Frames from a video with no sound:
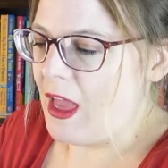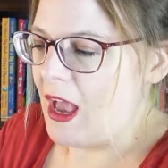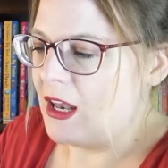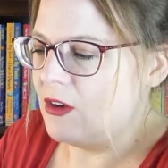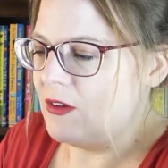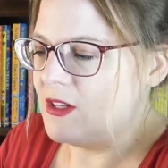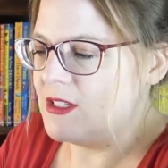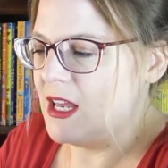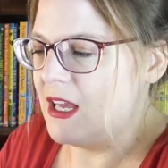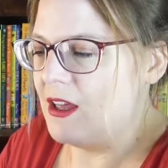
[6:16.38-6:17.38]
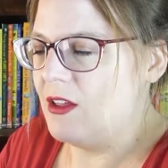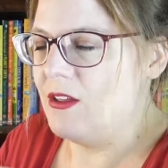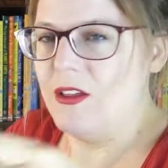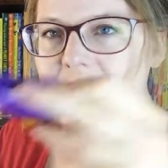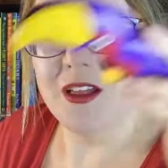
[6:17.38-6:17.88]
and then you have to take
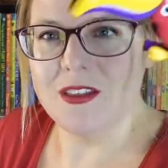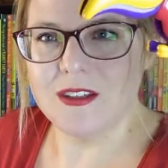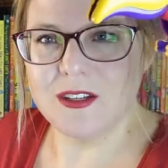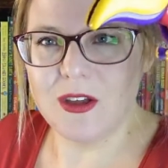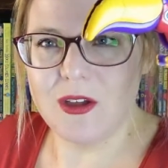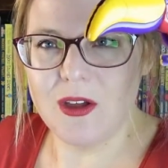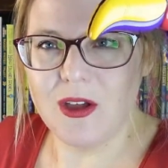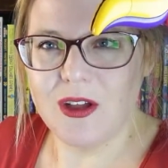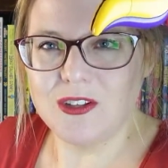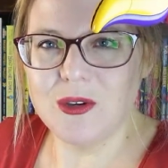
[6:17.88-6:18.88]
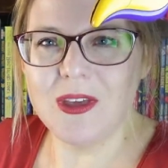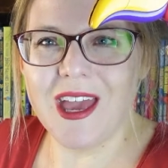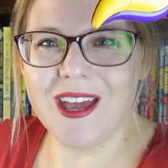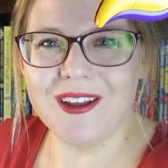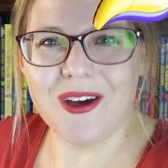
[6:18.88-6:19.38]
this
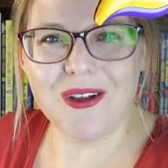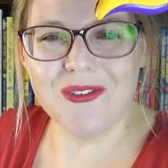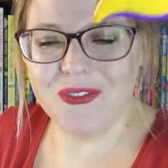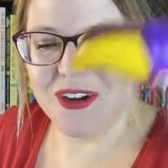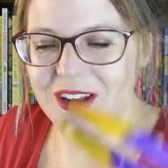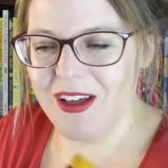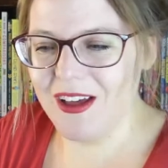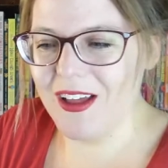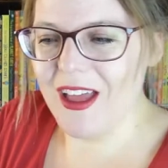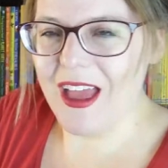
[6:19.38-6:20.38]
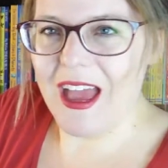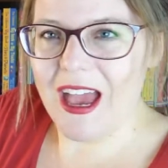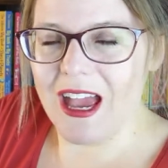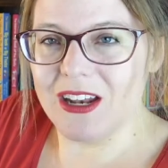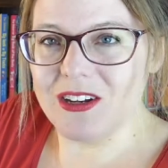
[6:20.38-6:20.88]
toucan called Frida,
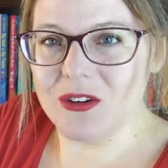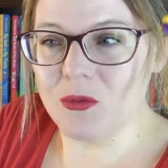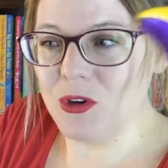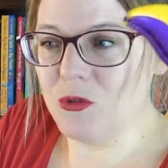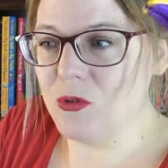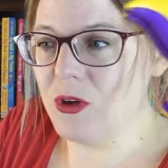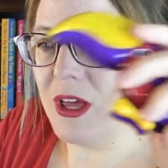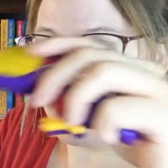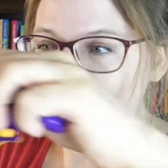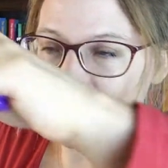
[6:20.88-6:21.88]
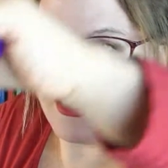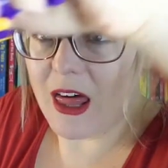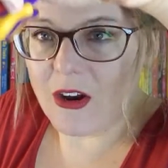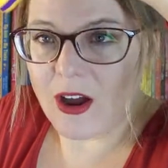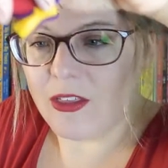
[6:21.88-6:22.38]
and when you hit a
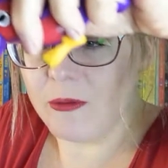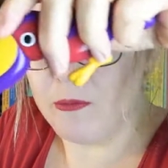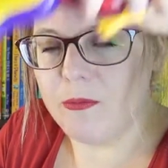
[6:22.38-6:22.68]
letter on the